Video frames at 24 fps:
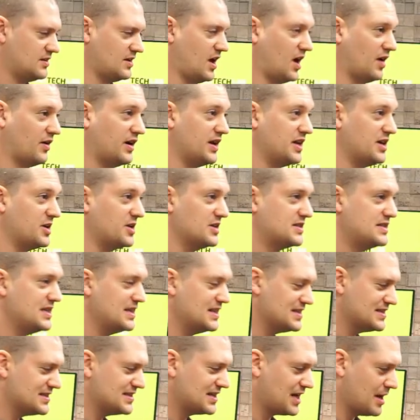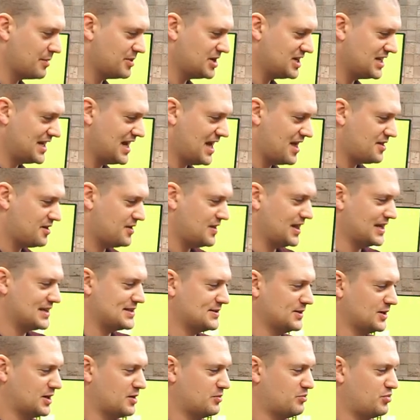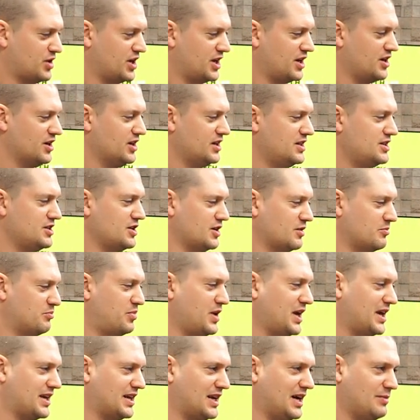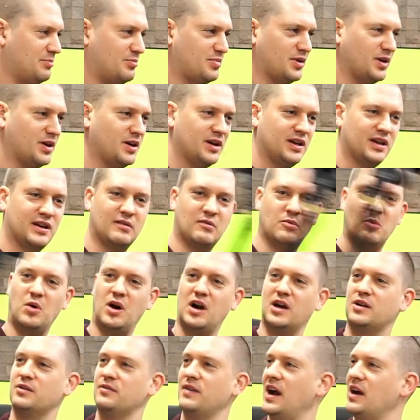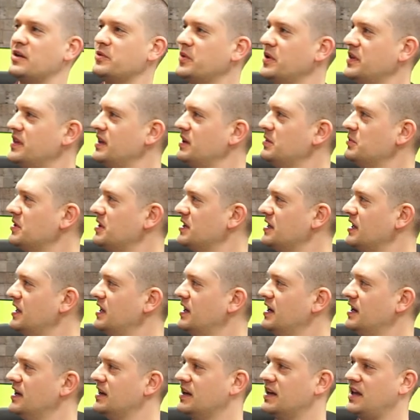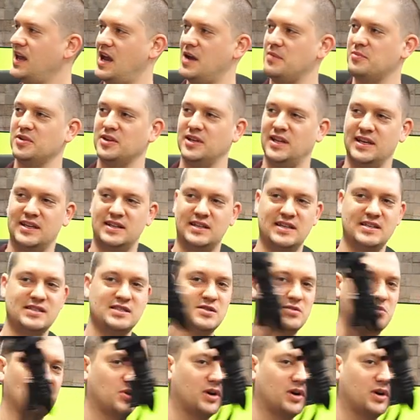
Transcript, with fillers: All right, you can see this is coming together. That's looking pretty good. You can pick it up, walk around with it with a uh, camera like this.